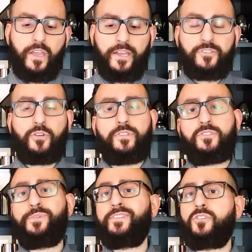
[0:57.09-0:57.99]
And so
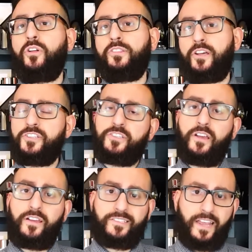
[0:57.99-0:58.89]
this one is called Lush
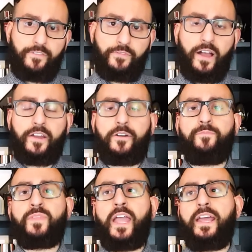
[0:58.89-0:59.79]
Sapphire,